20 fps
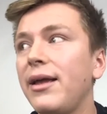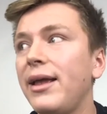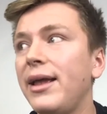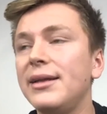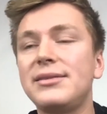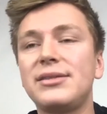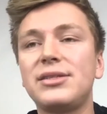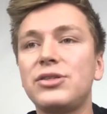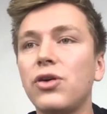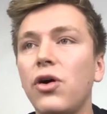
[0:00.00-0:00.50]

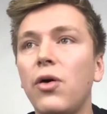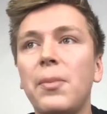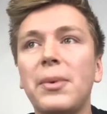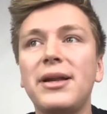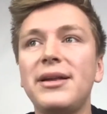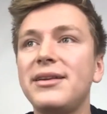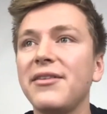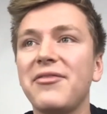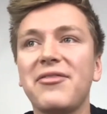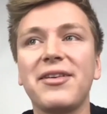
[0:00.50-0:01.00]
it's so many
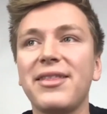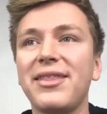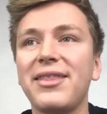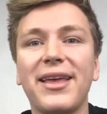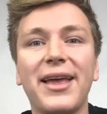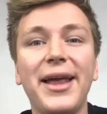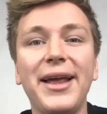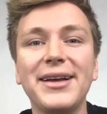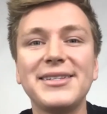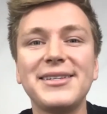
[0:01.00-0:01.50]
different
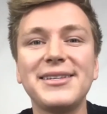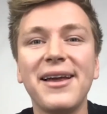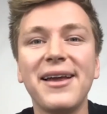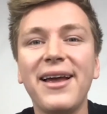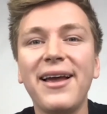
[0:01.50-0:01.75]
things.